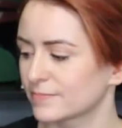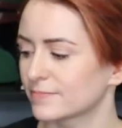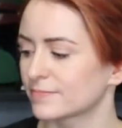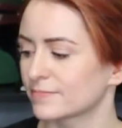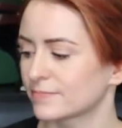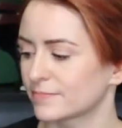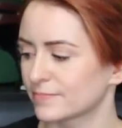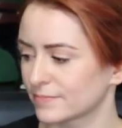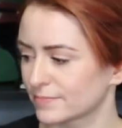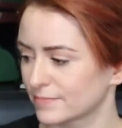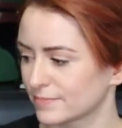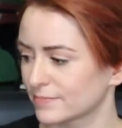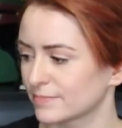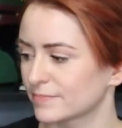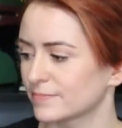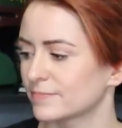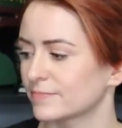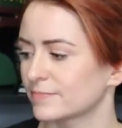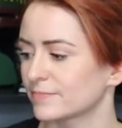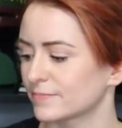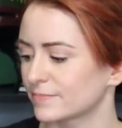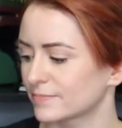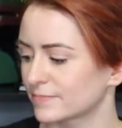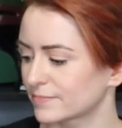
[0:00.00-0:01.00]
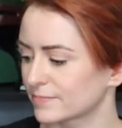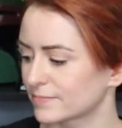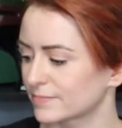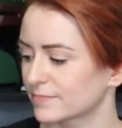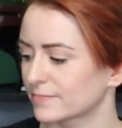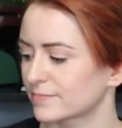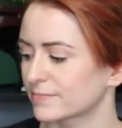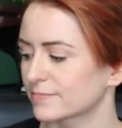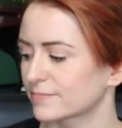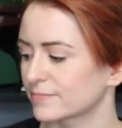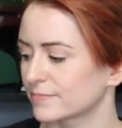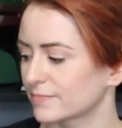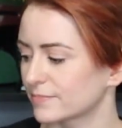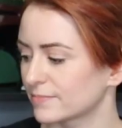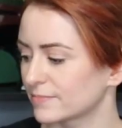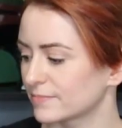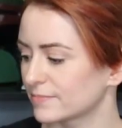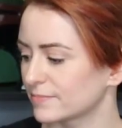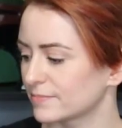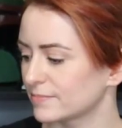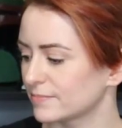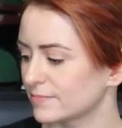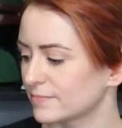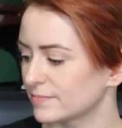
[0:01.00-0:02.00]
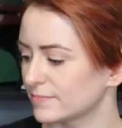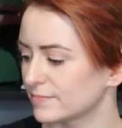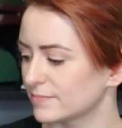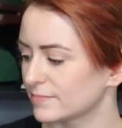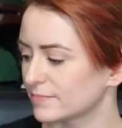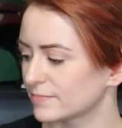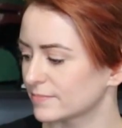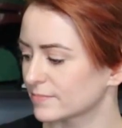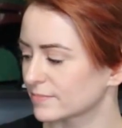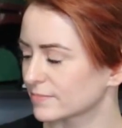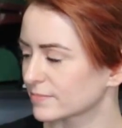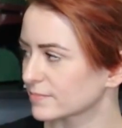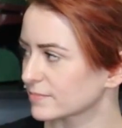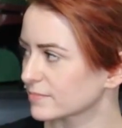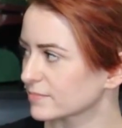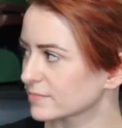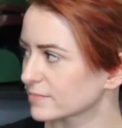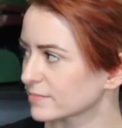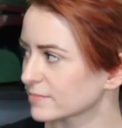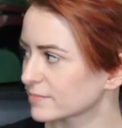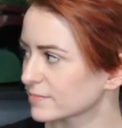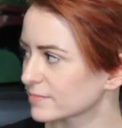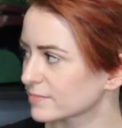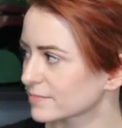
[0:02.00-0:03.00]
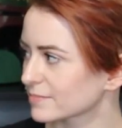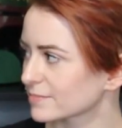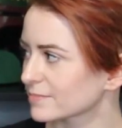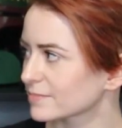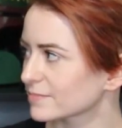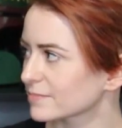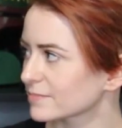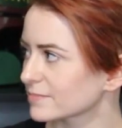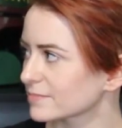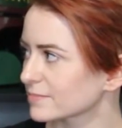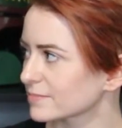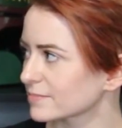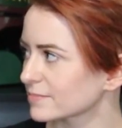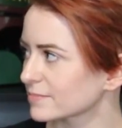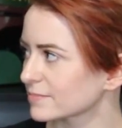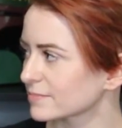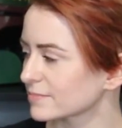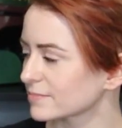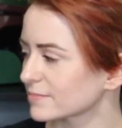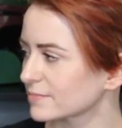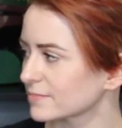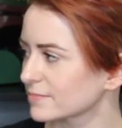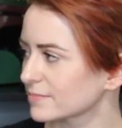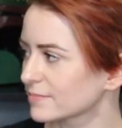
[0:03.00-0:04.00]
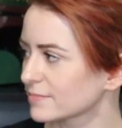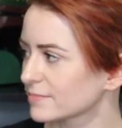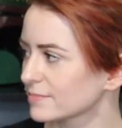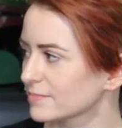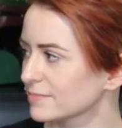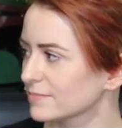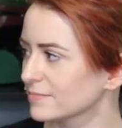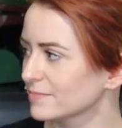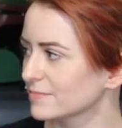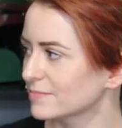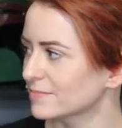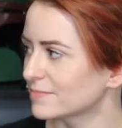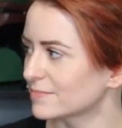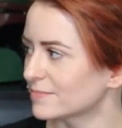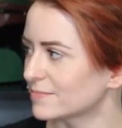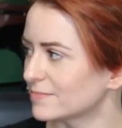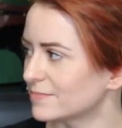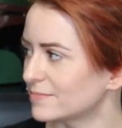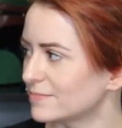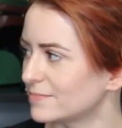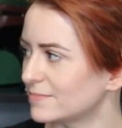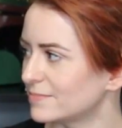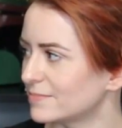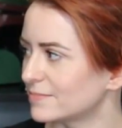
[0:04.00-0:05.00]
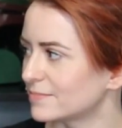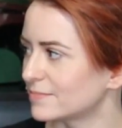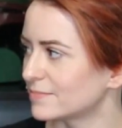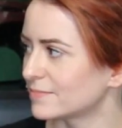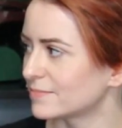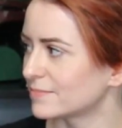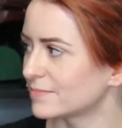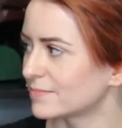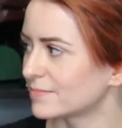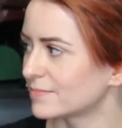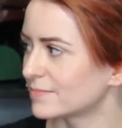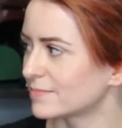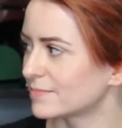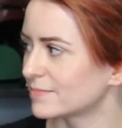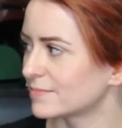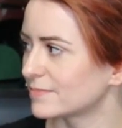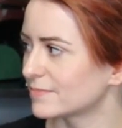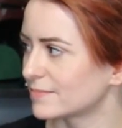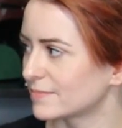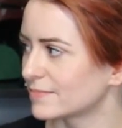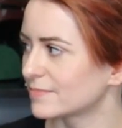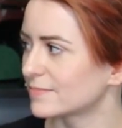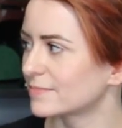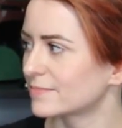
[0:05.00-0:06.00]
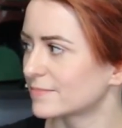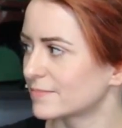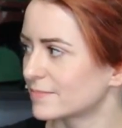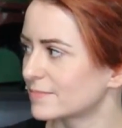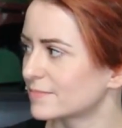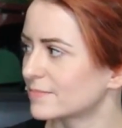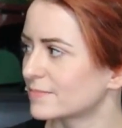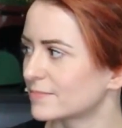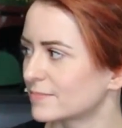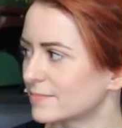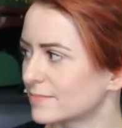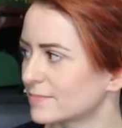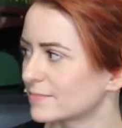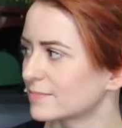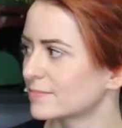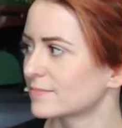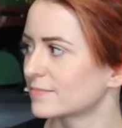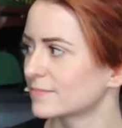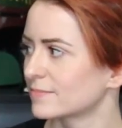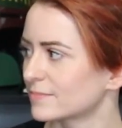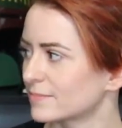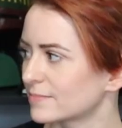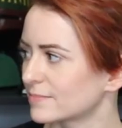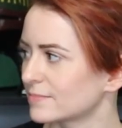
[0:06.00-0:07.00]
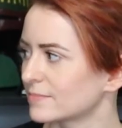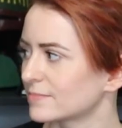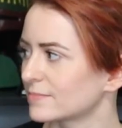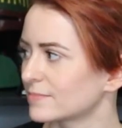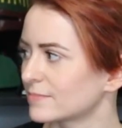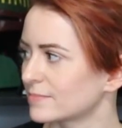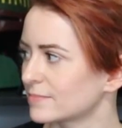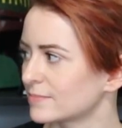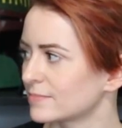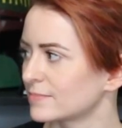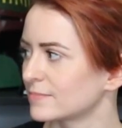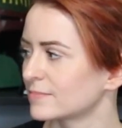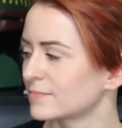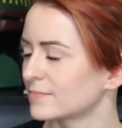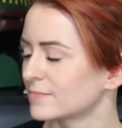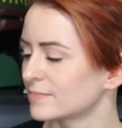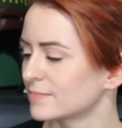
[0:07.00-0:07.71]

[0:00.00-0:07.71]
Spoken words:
No words are spoken by the person on screen.